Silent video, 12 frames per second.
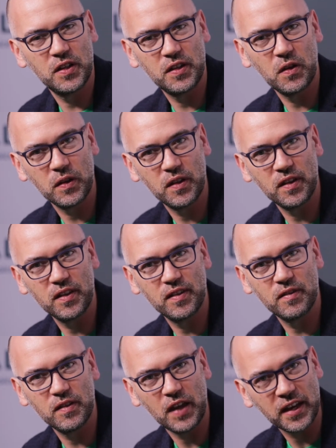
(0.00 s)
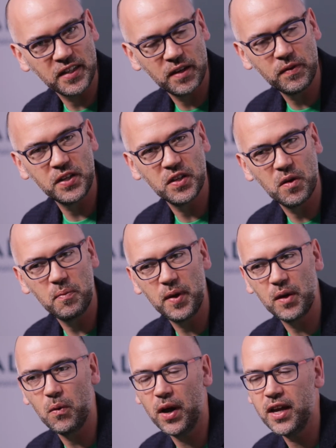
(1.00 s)
the activities in a
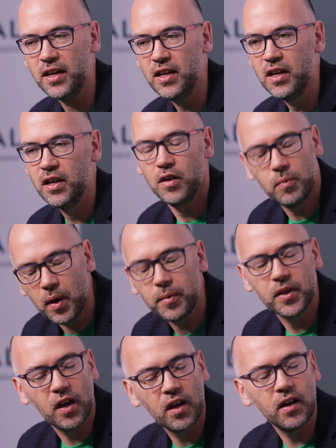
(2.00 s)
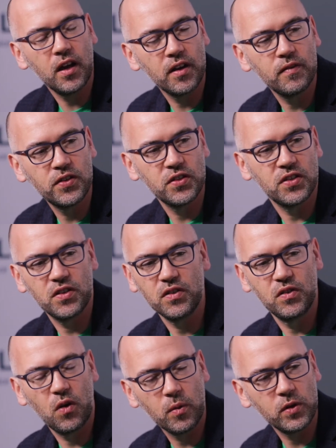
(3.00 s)
big way, you got a lot of just
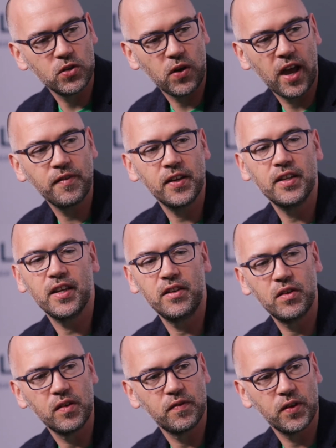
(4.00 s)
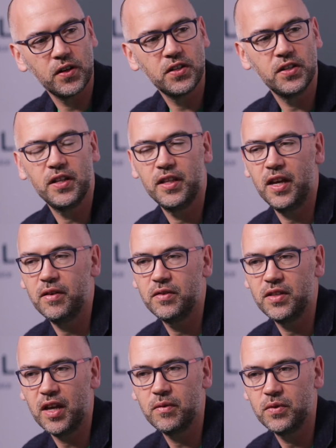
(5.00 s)
normal traffic that you converted, and that
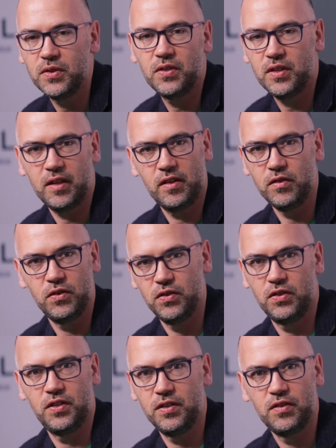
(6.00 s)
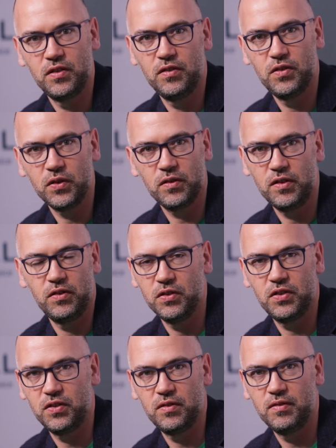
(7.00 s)
you just
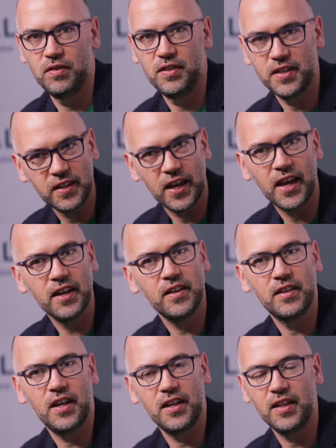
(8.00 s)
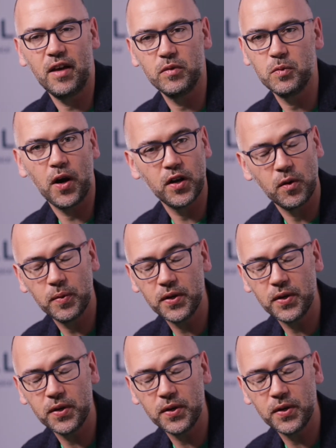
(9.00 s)
did that, and that was part of your